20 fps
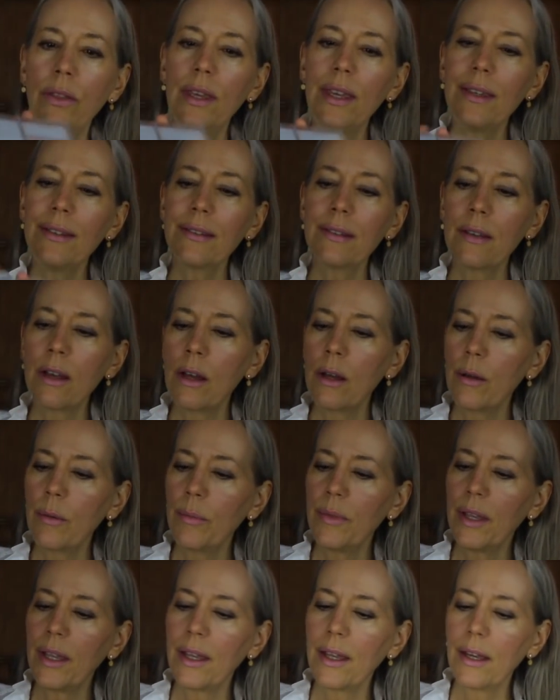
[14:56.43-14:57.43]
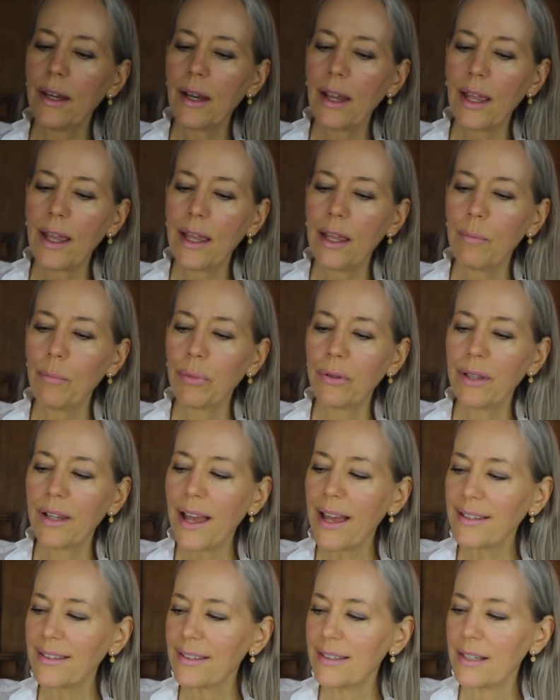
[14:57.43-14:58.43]
these come in a
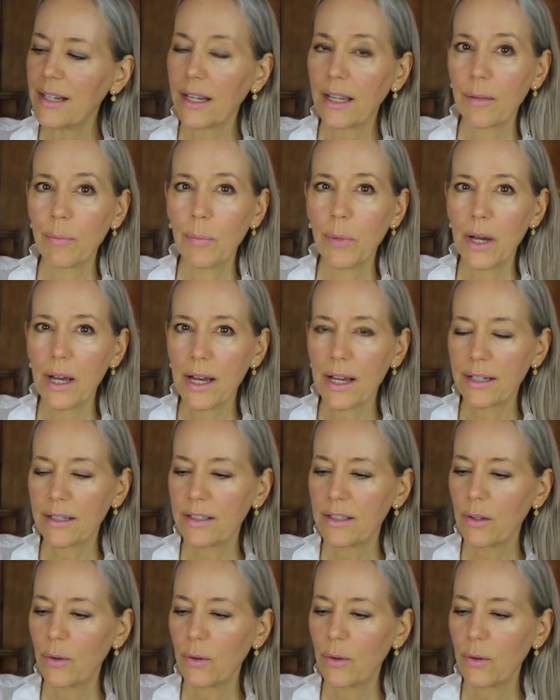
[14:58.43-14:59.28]
plastic box,